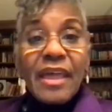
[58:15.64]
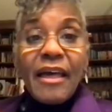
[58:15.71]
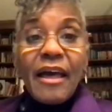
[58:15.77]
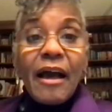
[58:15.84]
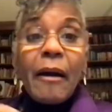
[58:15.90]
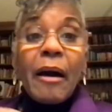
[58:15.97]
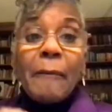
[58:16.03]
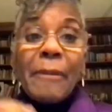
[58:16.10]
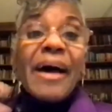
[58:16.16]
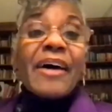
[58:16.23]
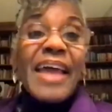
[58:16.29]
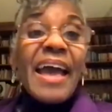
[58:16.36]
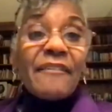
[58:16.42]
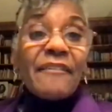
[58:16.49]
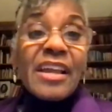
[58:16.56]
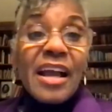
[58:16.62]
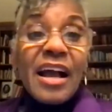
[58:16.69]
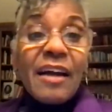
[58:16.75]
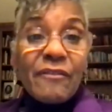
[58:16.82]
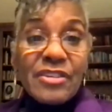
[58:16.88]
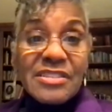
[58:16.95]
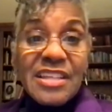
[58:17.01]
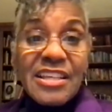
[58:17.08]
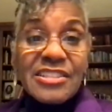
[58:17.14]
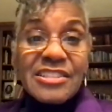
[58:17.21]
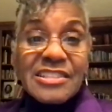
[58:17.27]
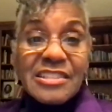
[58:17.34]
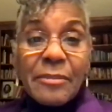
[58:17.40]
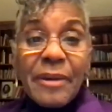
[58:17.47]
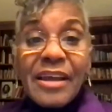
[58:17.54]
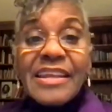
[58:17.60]
about having
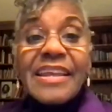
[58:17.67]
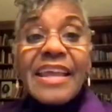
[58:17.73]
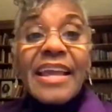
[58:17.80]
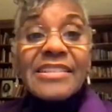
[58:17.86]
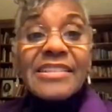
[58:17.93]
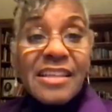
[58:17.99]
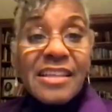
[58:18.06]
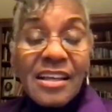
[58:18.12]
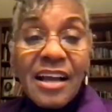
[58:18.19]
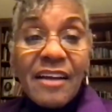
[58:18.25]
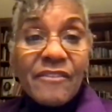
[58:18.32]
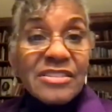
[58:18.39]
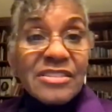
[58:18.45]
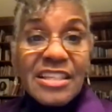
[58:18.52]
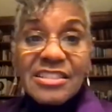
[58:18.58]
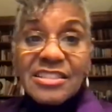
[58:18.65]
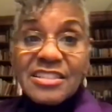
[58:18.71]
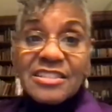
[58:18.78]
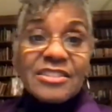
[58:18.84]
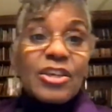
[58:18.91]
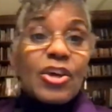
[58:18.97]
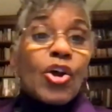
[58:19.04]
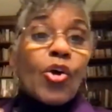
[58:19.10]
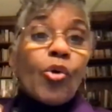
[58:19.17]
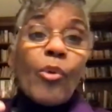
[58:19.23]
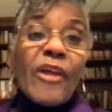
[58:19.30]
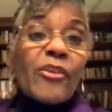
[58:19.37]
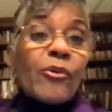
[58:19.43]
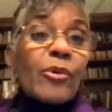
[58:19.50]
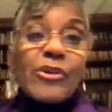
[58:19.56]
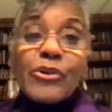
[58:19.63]
conversations, about engaging in conversations,
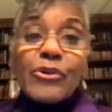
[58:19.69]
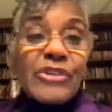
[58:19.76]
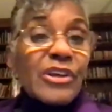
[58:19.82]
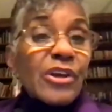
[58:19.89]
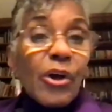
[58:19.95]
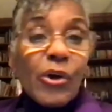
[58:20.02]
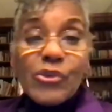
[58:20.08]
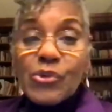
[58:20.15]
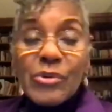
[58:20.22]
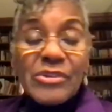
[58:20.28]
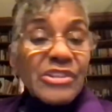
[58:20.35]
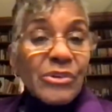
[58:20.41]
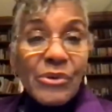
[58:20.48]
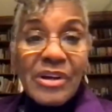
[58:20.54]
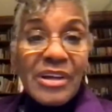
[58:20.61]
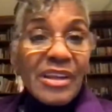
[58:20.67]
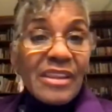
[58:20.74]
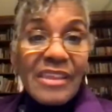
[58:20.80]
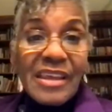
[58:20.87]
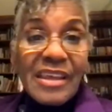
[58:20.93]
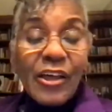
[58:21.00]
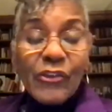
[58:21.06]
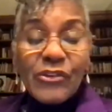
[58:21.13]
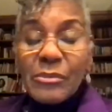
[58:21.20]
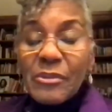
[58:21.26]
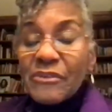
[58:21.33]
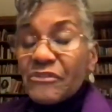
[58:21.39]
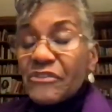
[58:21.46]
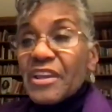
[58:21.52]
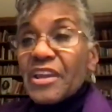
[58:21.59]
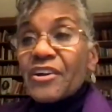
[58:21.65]
whether we're using code switching or anything else. I mean,
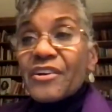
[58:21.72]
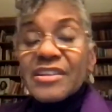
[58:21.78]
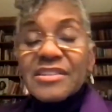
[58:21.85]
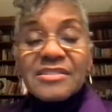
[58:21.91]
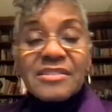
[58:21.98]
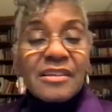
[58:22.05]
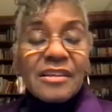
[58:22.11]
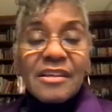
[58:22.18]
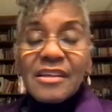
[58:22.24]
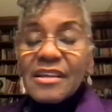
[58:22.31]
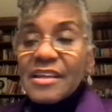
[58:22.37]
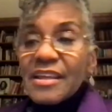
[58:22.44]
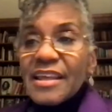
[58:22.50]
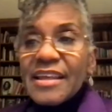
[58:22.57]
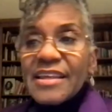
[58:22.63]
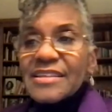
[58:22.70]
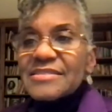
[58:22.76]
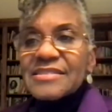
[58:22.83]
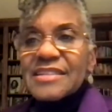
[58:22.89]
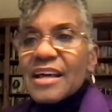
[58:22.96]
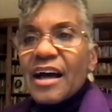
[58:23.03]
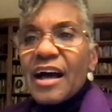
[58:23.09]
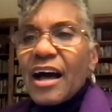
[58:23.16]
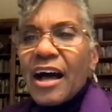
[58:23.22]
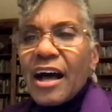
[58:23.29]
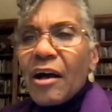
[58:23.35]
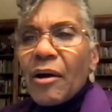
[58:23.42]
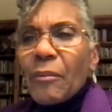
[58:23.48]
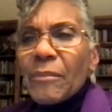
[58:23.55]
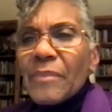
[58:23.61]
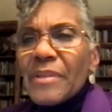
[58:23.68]
fear is
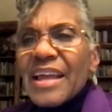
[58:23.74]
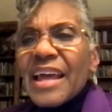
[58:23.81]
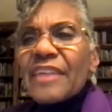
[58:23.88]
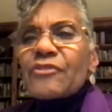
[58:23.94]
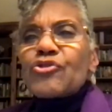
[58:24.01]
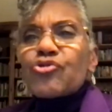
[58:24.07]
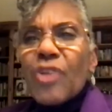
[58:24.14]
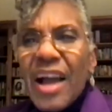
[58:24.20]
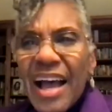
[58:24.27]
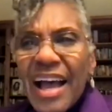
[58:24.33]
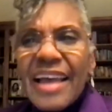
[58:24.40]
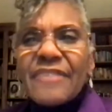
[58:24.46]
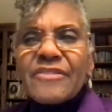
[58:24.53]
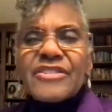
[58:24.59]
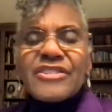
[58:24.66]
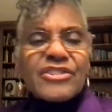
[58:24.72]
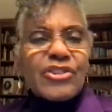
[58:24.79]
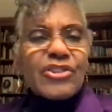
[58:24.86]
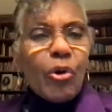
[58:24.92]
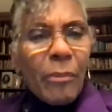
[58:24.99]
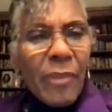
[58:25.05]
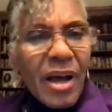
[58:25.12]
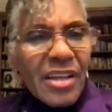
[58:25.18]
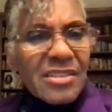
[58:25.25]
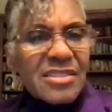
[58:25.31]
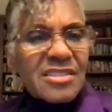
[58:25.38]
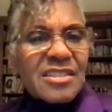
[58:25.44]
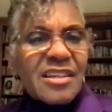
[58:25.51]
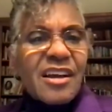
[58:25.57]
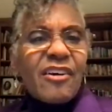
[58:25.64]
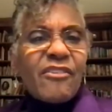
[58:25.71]
kind of drives so
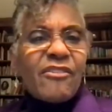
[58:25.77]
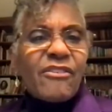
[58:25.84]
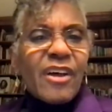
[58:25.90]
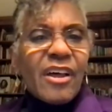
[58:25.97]
much of